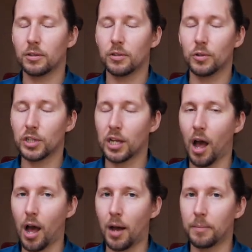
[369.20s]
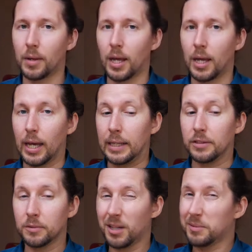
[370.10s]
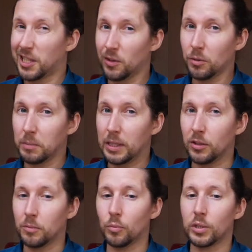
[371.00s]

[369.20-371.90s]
usually harm and sometimes kill the medium,